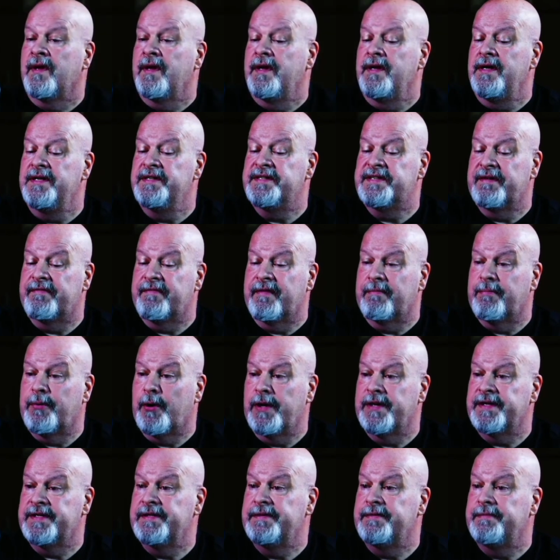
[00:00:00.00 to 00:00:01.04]
He's ever
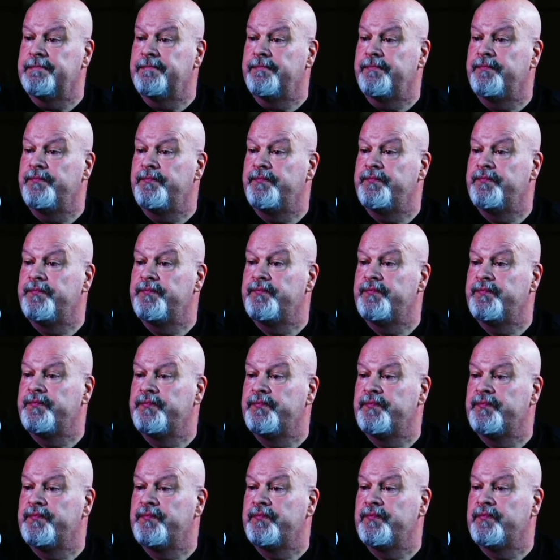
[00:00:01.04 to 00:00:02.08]
present.
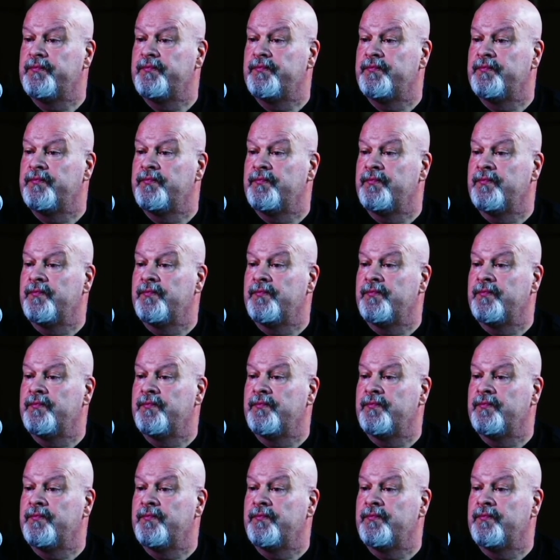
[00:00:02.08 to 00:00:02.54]
Mm-hmm.